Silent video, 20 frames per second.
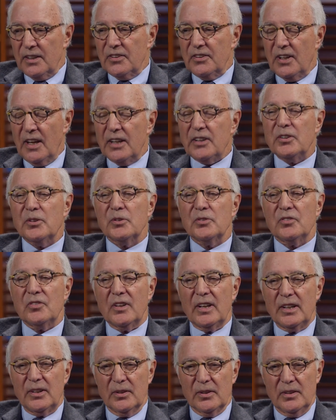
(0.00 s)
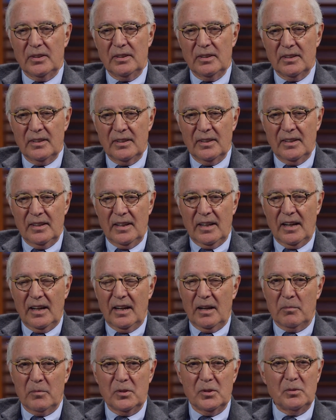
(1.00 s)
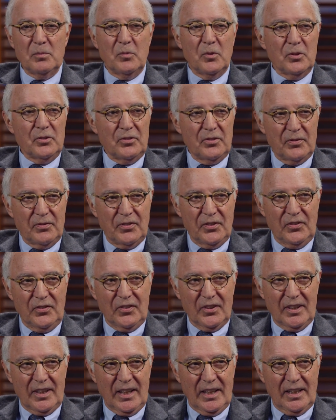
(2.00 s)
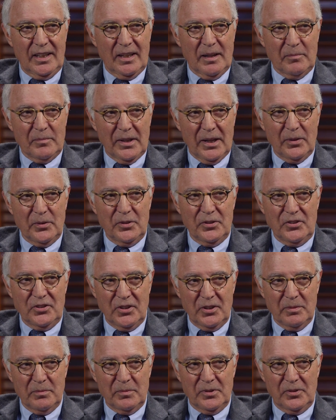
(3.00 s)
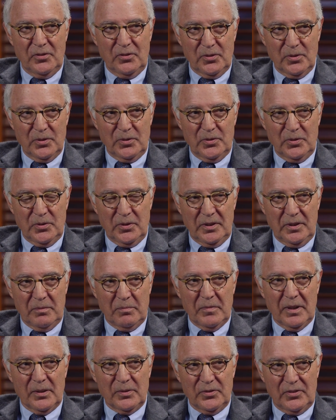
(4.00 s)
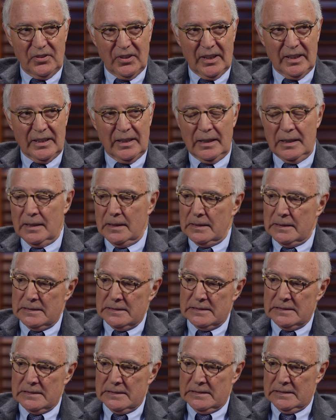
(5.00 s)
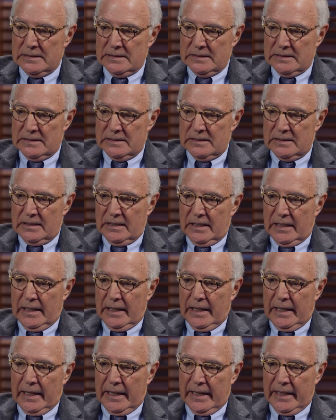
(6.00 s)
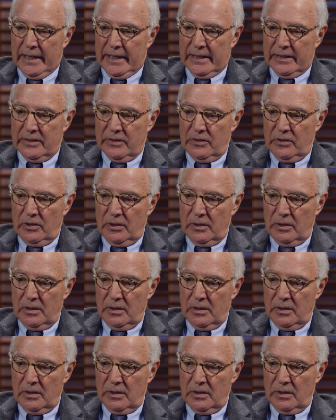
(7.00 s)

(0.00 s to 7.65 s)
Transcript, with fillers: Ten years later, I'm a little more sophisticated. I'm now the chairman of surgery at Mount Sinai and